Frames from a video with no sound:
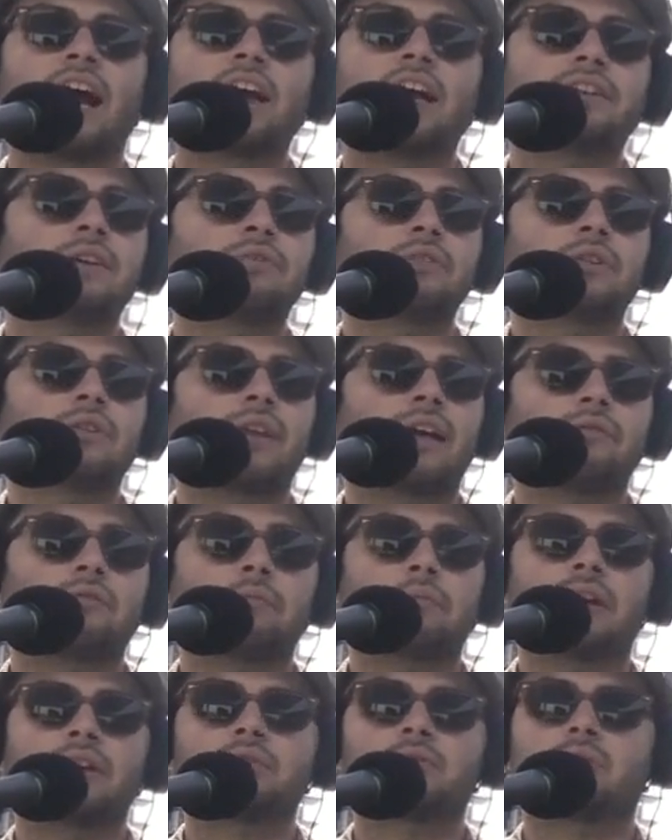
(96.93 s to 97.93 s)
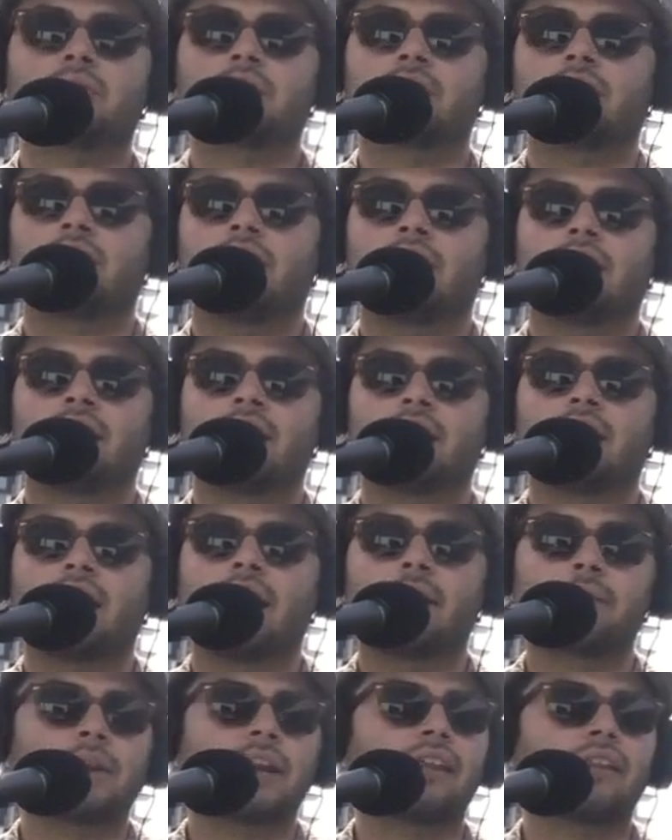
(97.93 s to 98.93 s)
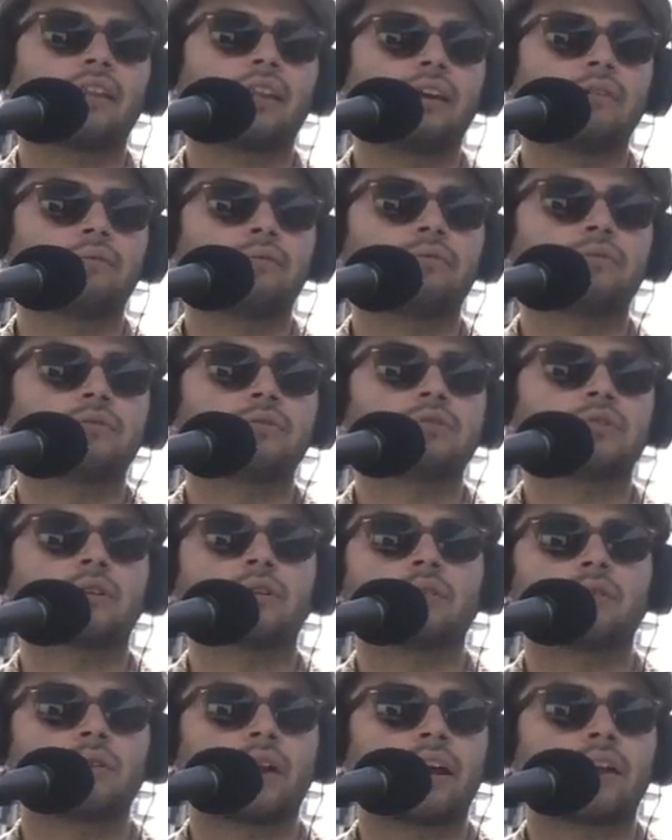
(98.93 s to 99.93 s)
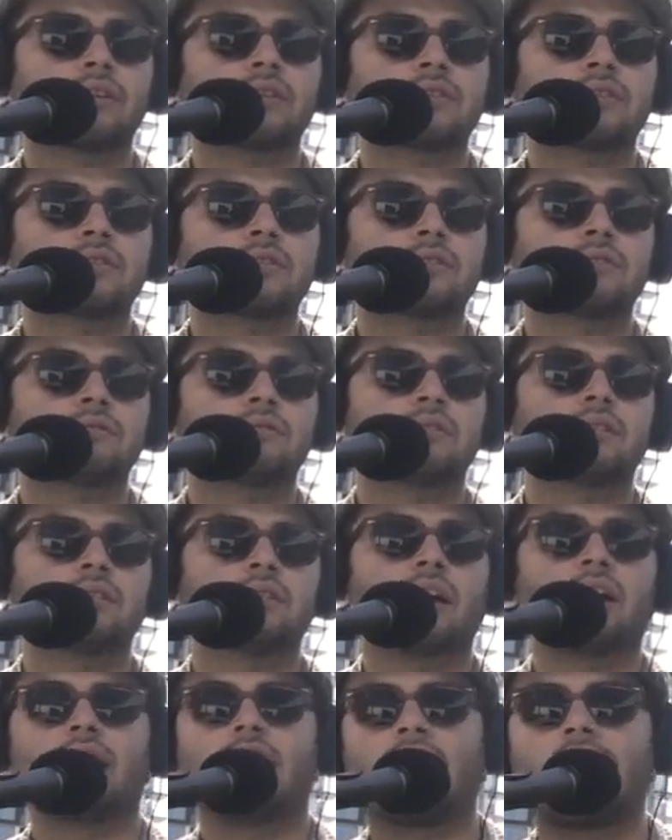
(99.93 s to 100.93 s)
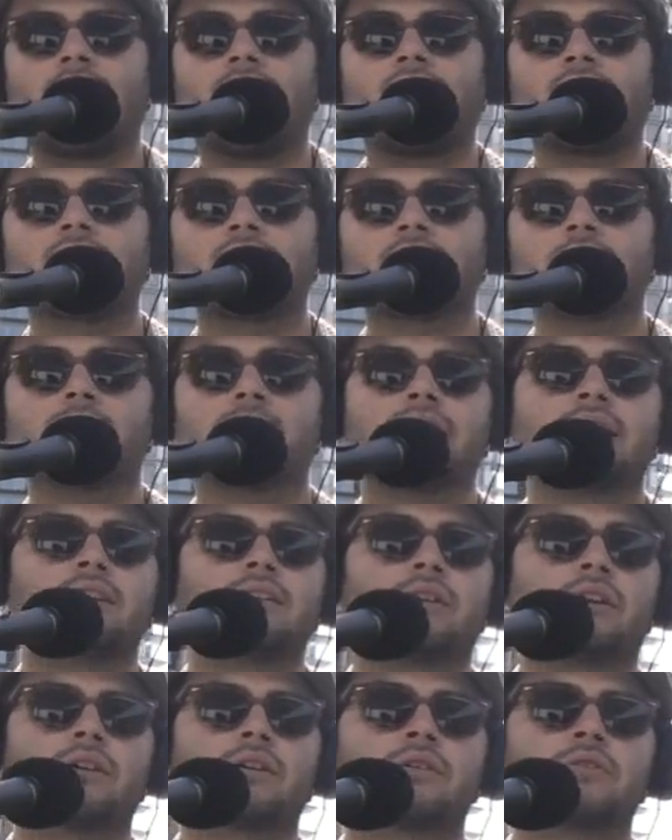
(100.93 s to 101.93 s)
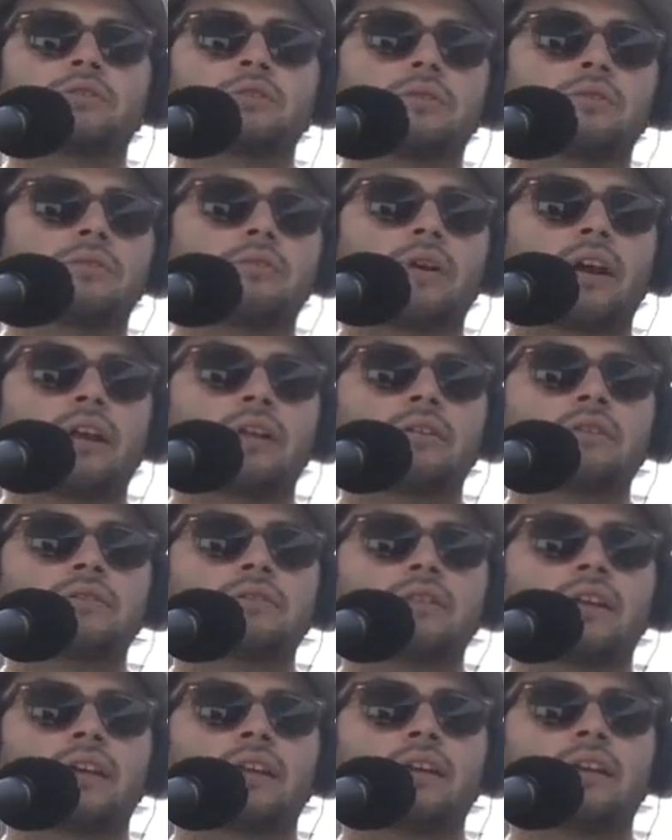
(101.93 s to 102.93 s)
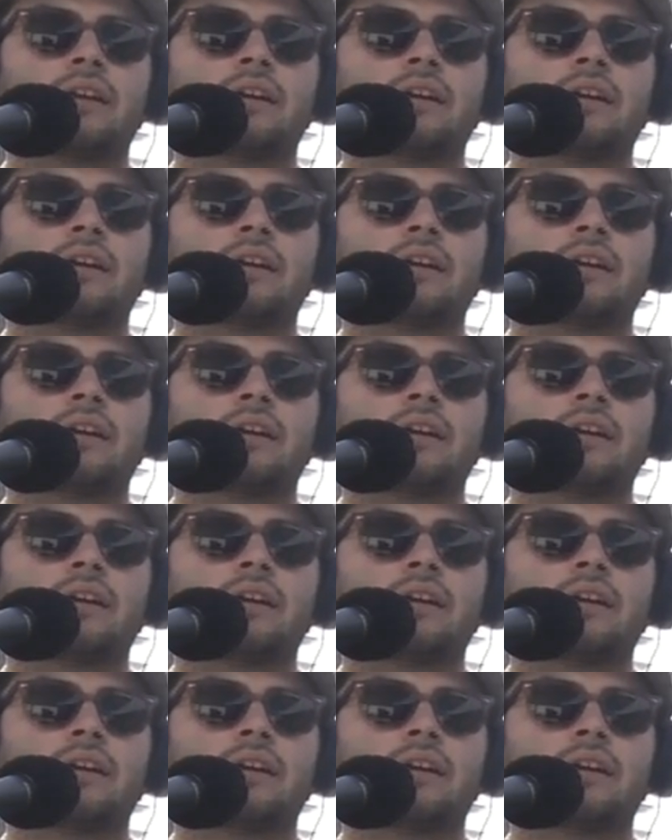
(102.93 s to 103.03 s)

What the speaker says: definitely don't have a mentor. I love certain riders a lot, but there are certain riders that...